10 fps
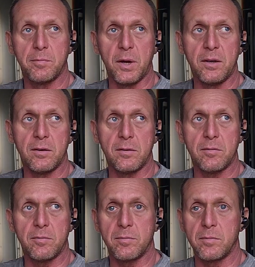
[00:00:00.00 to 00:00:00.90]
But
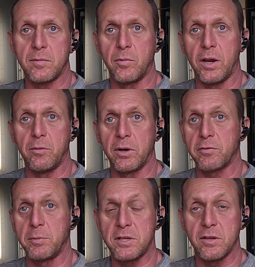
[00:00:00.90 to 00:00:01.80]
when I
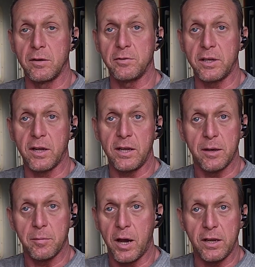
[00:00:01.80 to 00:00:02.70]
work for myself like I
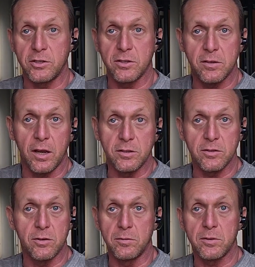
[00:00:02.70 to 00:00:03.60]
am, I just
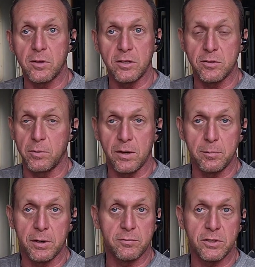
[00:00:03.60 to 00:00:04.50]
don't. I just wear
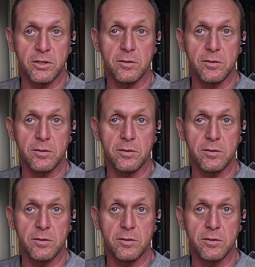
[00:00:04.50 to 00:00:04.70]
the barefoot